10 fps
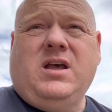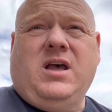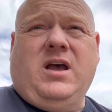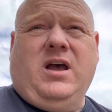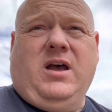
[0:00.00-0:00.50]

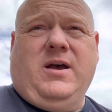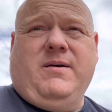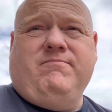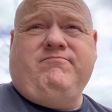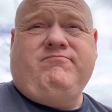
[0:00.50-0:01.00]

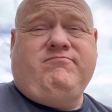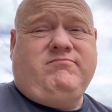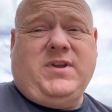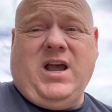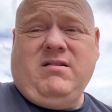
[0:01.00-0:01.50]

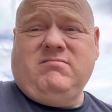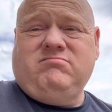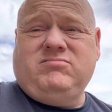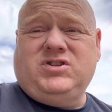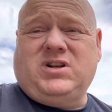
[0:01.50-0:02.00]

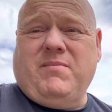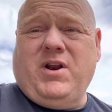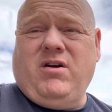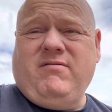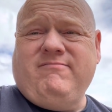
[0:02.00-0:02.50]
Just let me
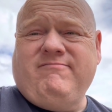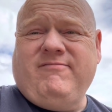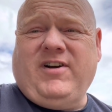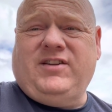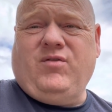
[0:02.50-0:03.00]
know.
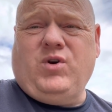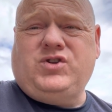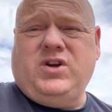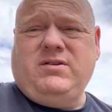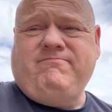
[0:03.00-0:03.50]
Thanks for
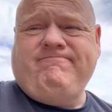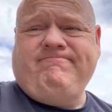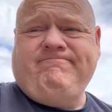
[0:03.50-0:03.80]
watching.